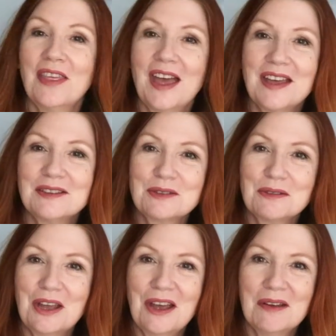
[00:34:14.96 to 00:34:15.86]
that
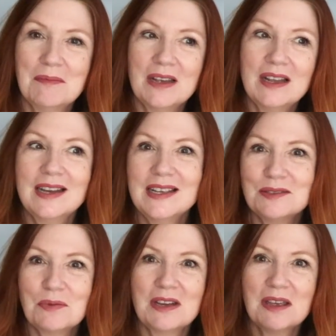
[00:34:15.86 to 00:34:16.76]
at
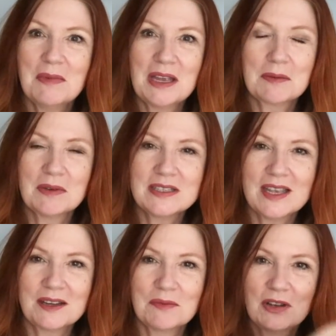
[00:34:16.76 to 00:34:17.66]
least when I make my
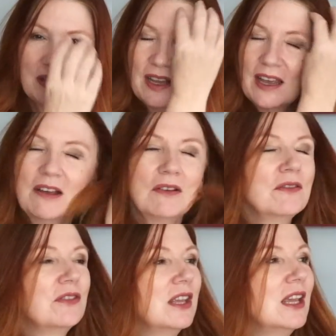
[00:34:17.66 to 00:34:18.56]
second one out
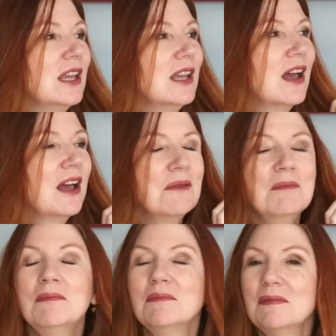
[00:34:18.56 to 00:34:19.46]
of the
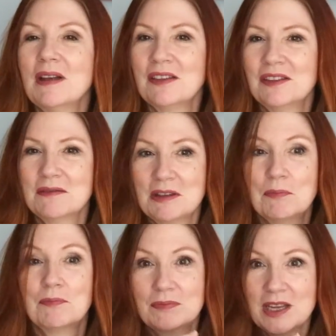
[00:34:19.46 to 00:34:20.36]

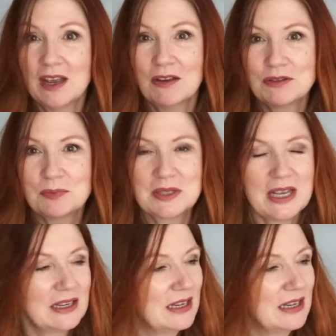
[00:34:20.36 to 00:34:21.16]
you know, 100%